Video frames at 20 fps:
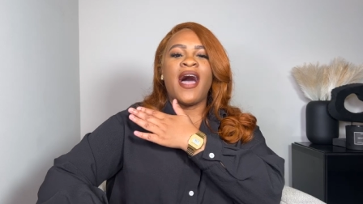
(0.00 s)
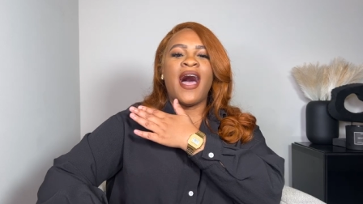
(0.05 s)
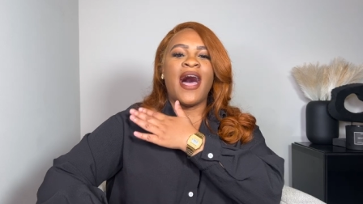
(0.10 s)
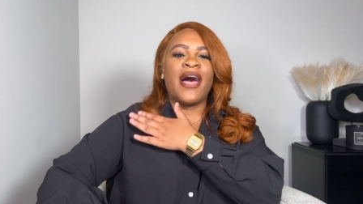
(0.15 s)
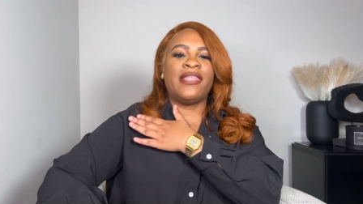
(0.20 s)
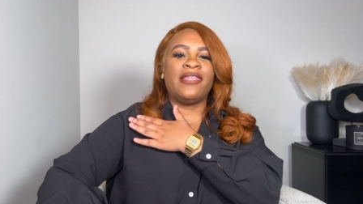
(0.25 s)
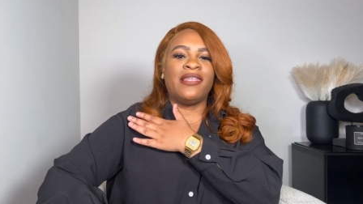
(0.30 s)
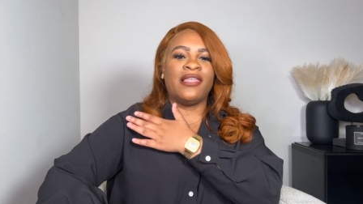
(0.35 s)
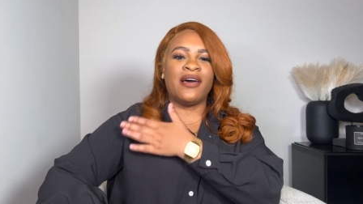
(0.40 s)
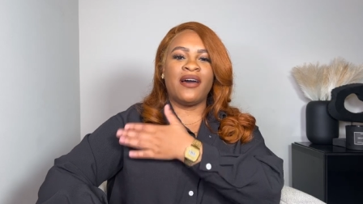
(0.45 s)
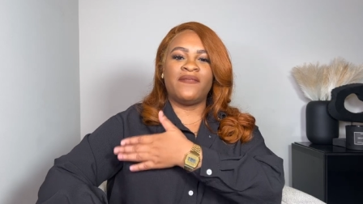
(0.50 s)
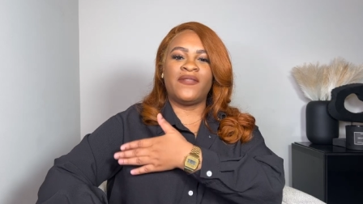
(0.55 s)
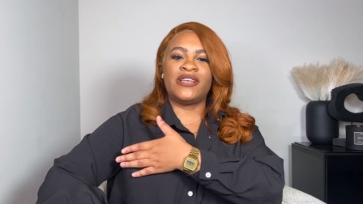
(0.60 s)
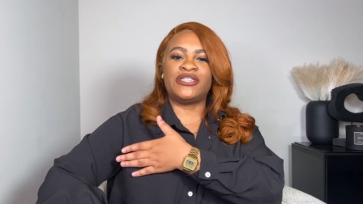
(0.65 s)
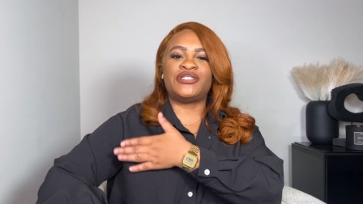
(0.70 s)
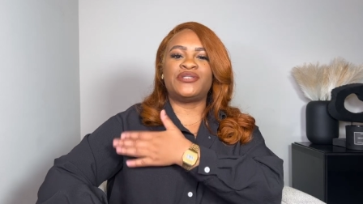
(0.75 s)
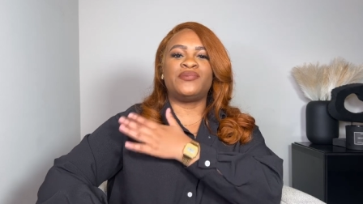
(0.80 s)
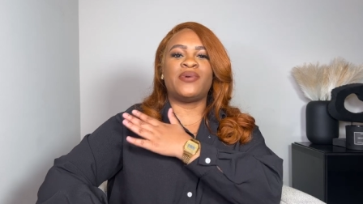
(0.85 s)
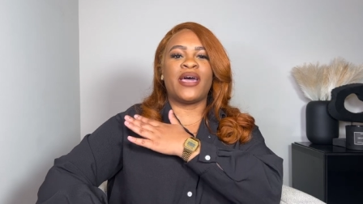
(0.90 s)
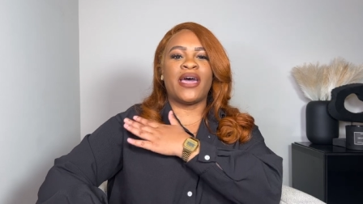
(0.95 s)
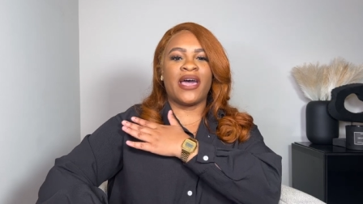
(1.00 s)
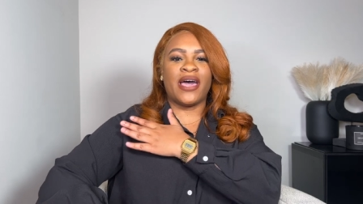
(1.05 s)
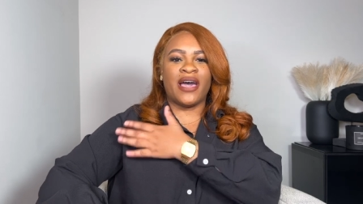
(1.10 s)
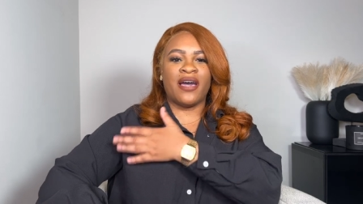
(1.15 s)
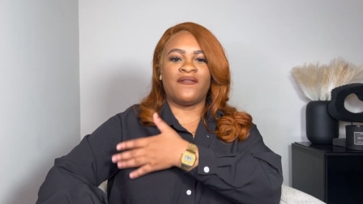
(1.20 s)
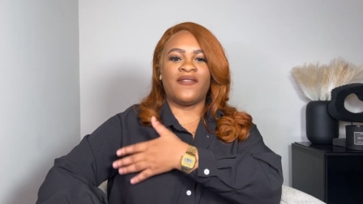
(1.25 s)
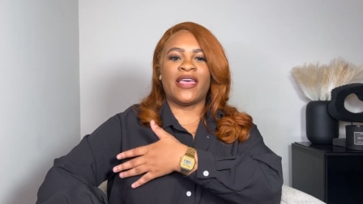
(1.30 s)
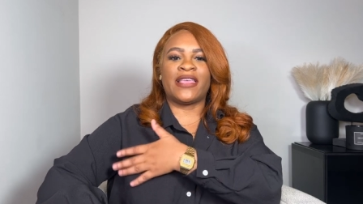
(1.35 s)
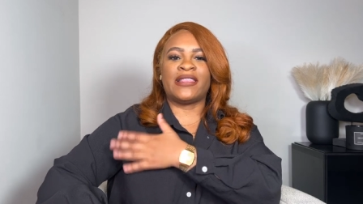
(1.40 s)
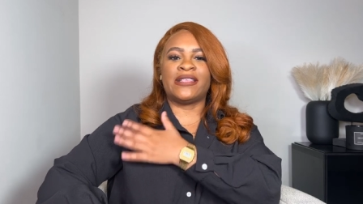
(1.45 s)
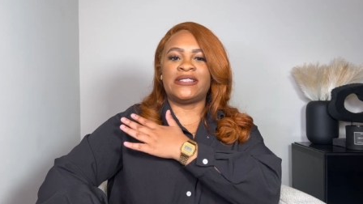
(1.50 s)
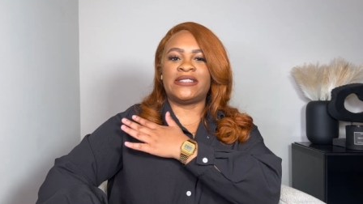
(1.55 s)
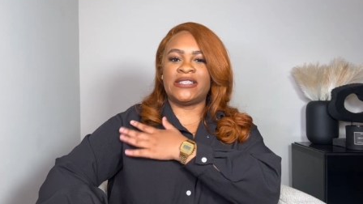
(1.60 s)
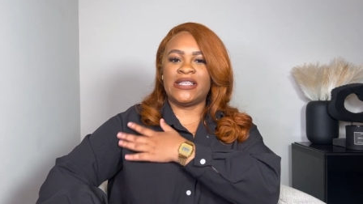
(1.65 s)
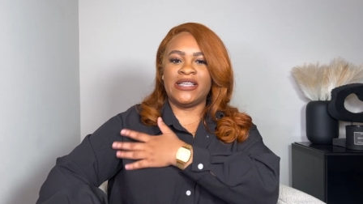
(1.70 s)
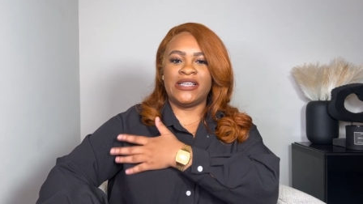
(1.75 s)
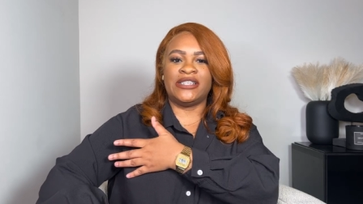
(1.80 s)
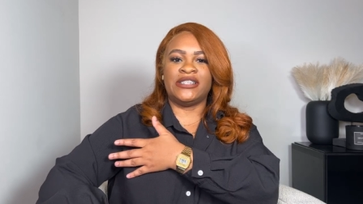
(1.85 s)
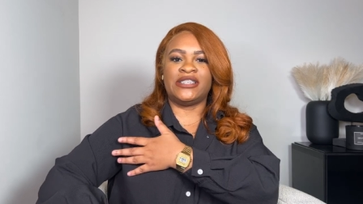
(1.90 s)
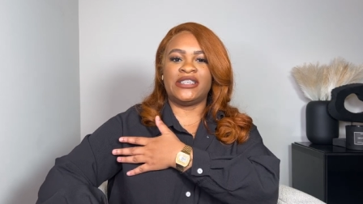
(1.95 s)
I love that you have like the
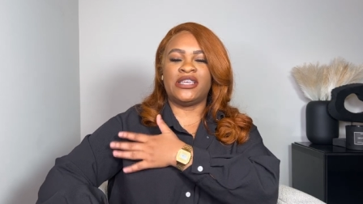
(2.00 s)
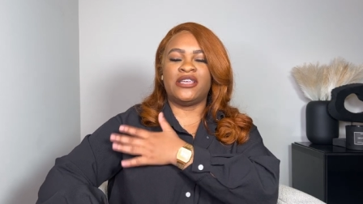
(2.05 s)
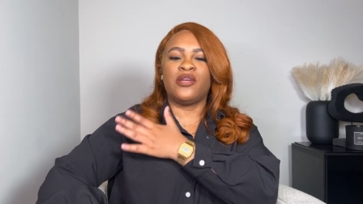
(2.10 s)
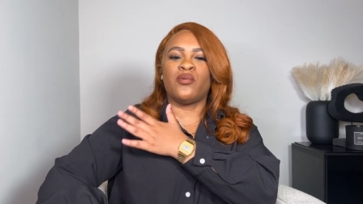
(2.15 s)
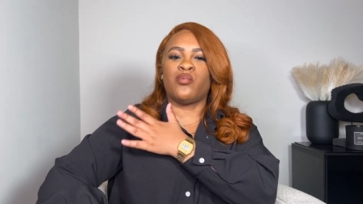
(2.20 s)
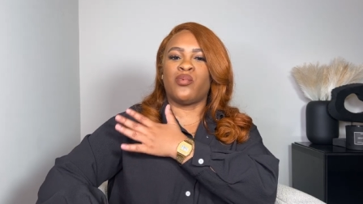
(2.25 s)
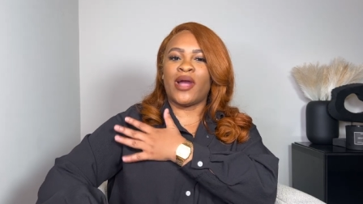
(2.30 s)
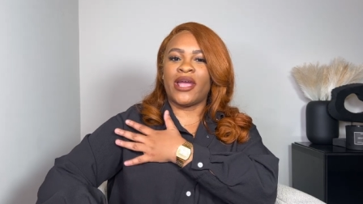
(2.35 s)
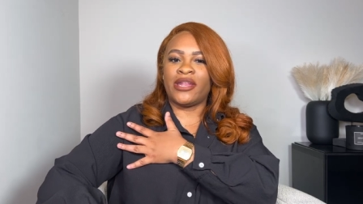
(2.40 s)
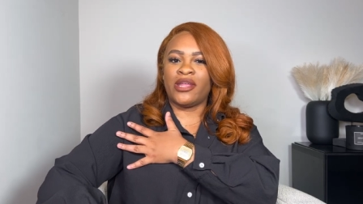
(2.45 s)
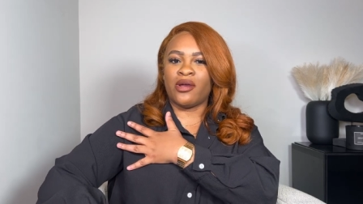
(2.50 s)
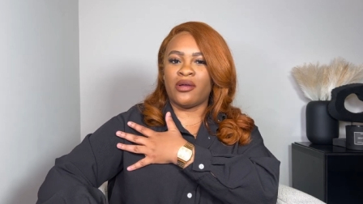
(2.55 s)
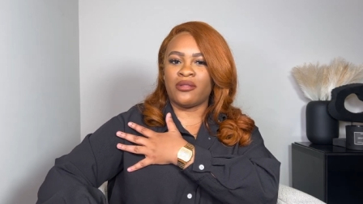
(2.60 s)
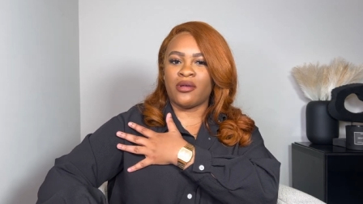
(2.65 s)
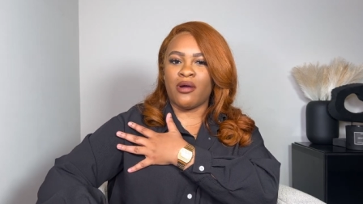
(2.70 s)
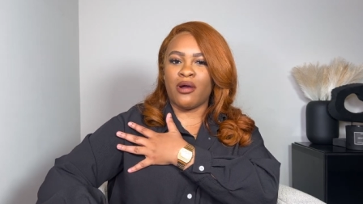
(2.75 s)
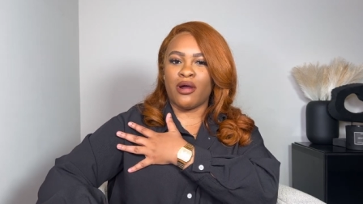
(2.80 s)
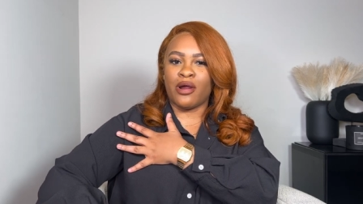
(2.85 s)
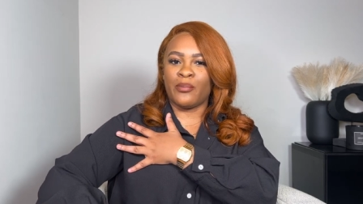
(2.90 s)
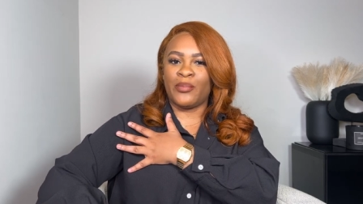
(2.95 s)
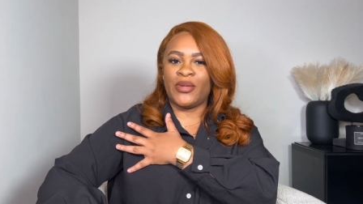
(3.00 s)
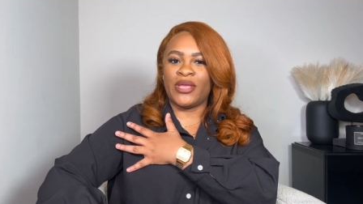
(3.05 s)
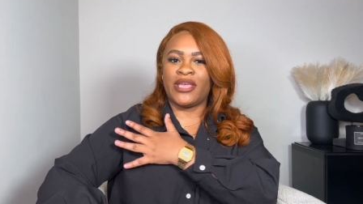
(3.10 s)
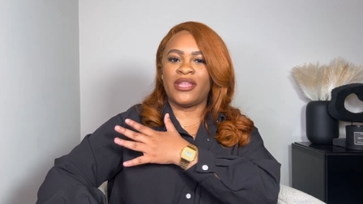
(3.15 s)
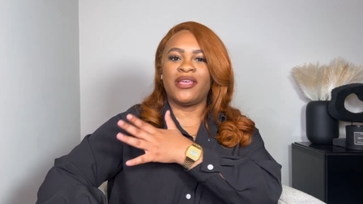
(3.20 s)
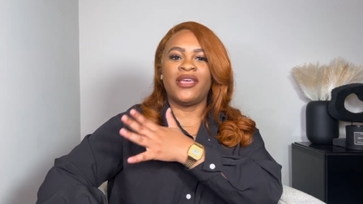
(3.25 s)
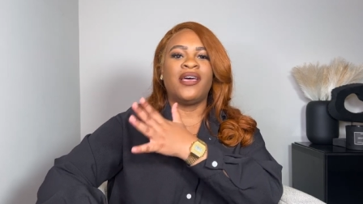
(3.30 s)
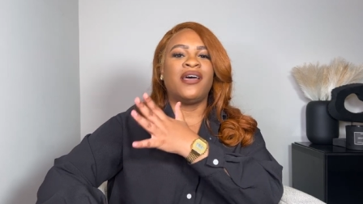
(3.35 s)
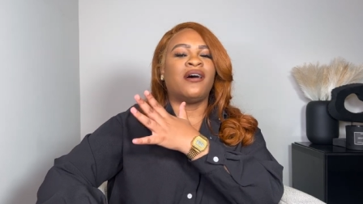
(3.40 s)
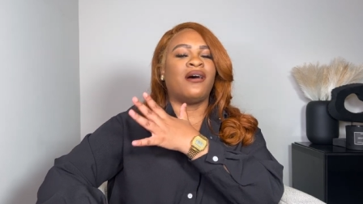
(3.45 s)
C and D right here on the armpit,